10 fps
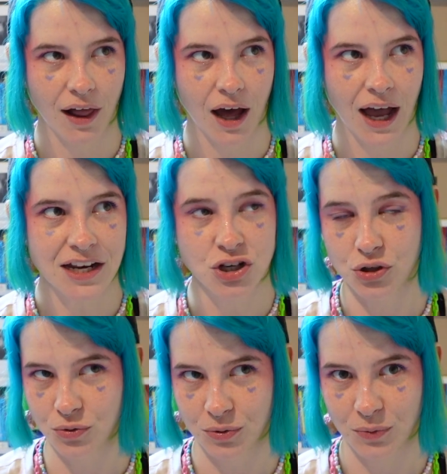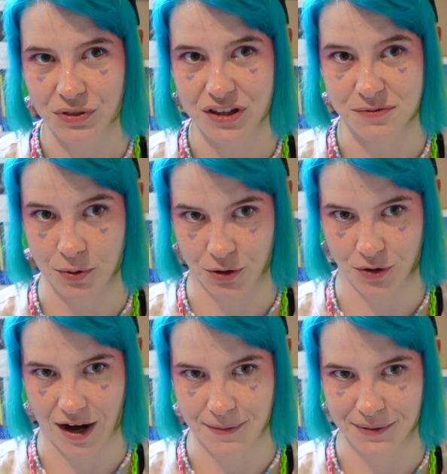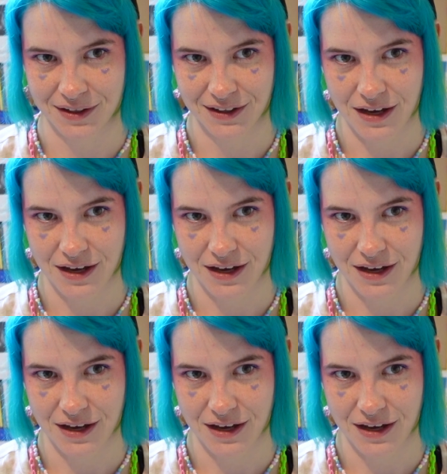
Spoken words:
I knew with this program